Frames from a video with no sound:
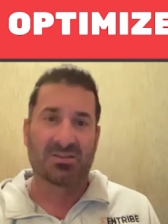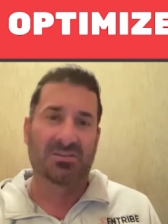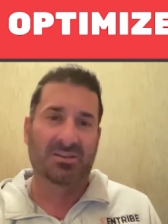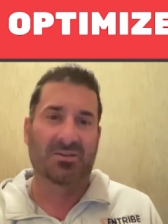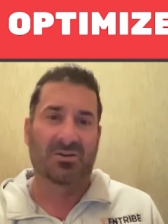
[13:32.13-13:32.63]

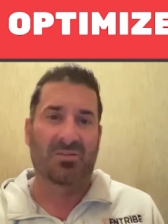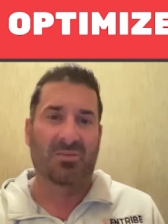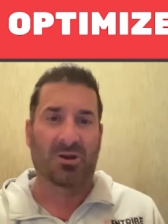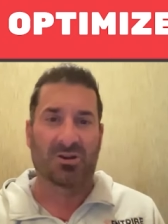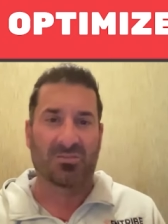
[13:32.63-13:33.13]
you know, a
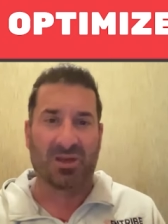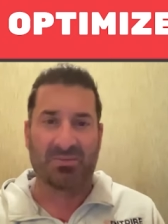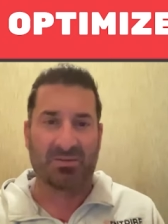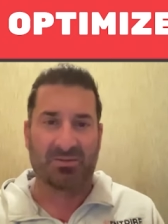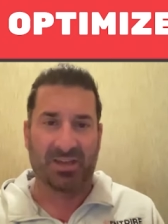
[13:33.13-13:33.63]
marketer might
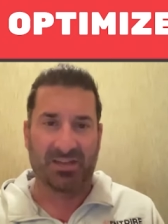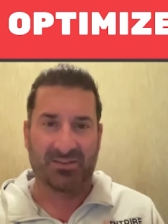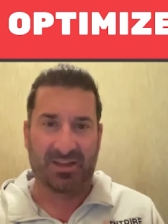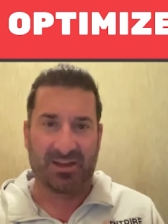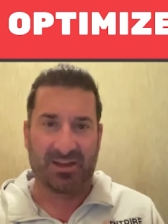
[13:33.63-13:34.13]
be able to
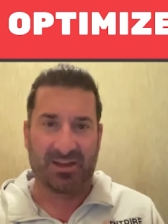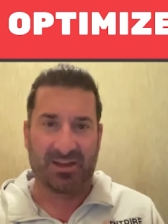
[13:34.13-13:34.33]
handle that.